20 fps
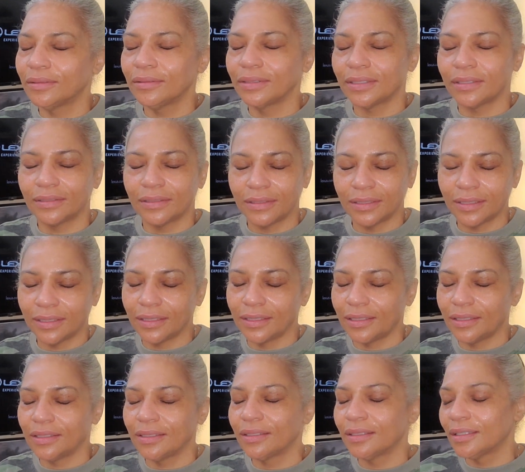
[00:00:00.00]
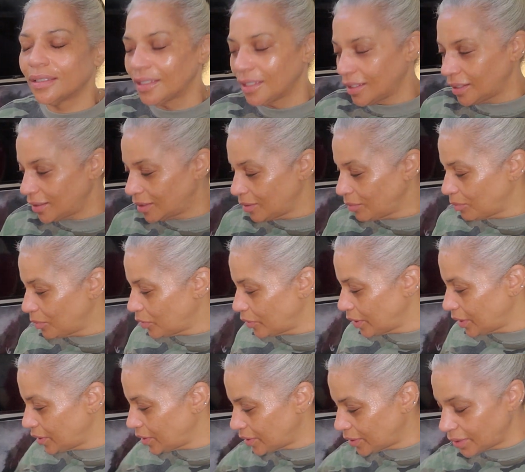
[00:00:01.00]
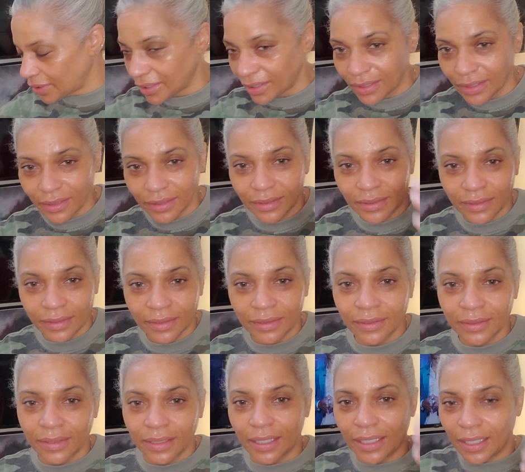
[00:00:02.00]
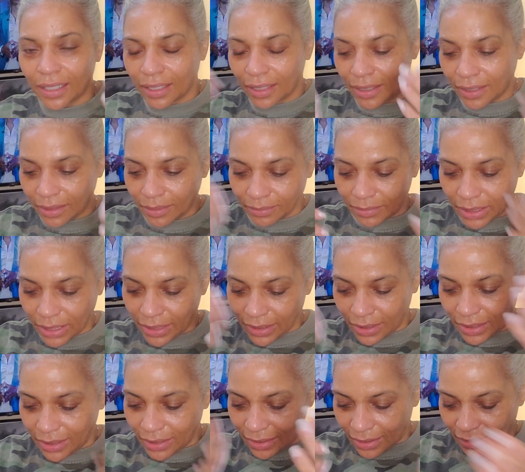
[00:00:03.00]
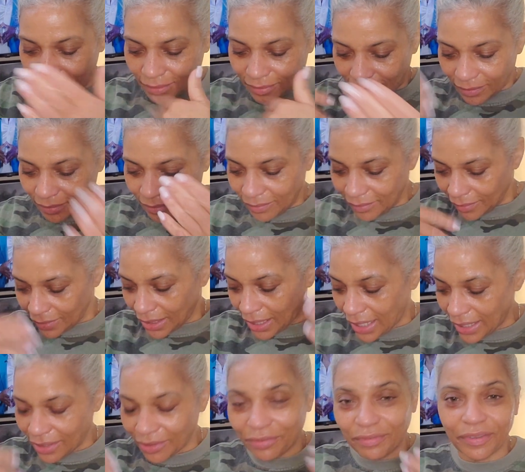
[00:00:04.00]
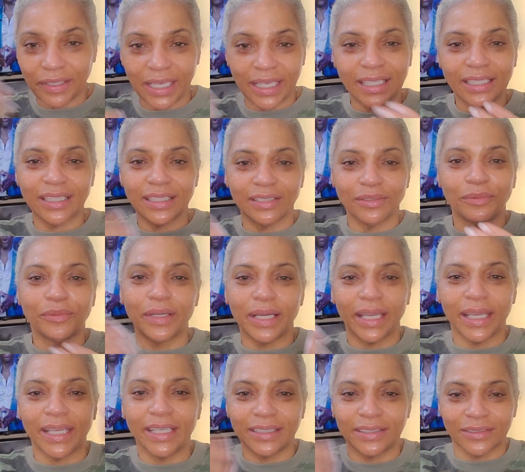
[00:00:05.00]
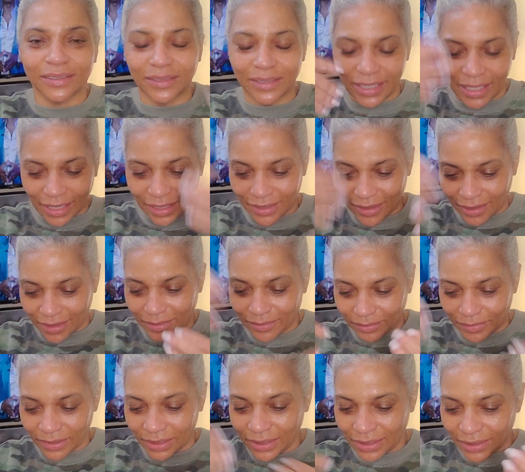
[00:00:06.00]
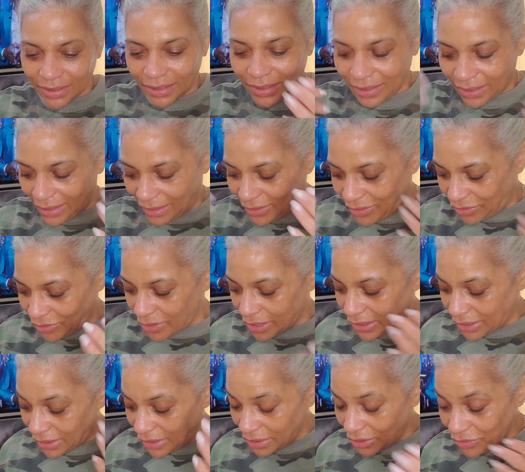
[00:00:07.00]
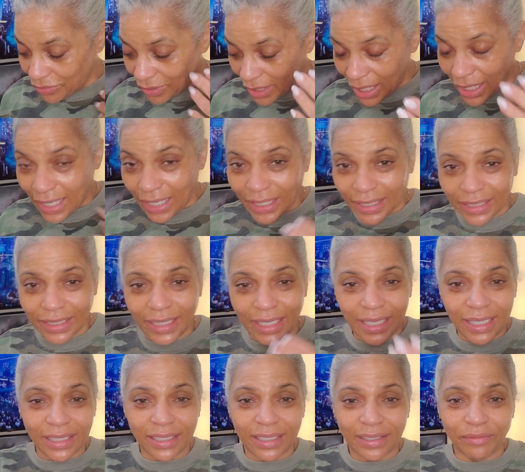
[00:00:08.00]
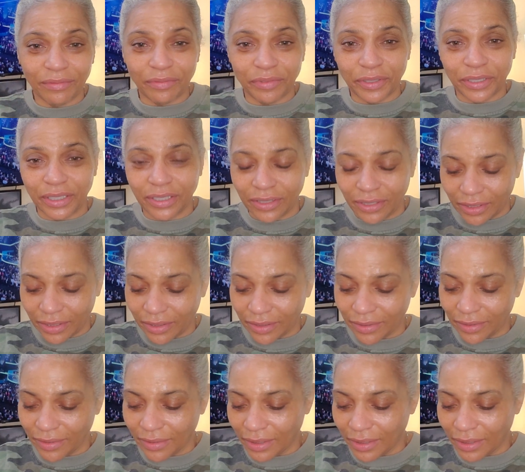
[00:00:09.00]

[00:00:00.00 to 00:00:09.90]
can see the moisture, and then kind of fan it away so that it starts to dry. And then for your